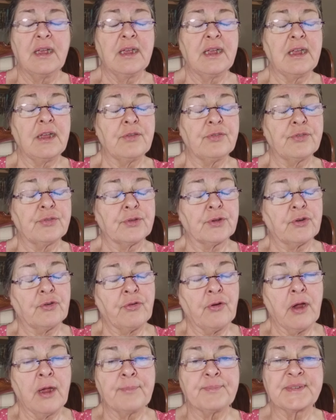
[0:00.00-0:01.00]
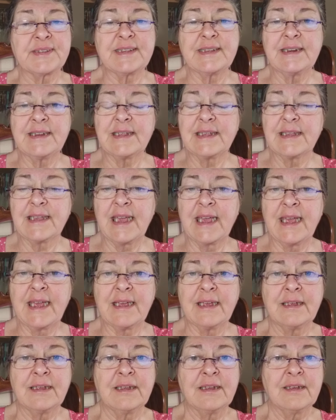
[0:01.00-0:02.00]
either the crops didn't
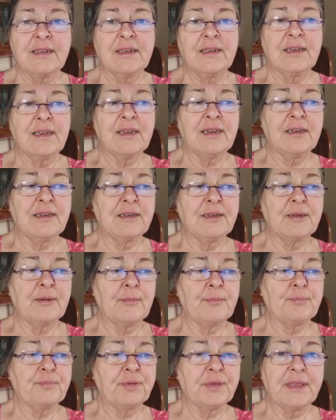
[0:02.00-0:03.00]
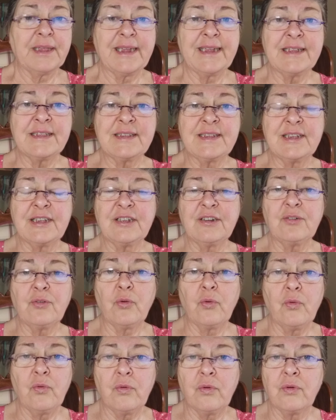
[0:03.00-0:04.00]
get planted,
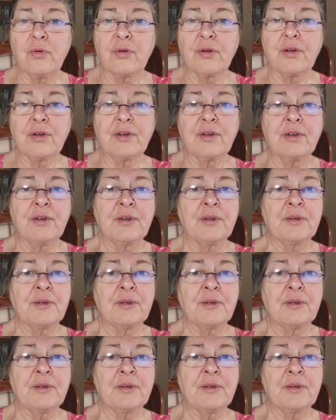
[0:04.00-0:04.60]
or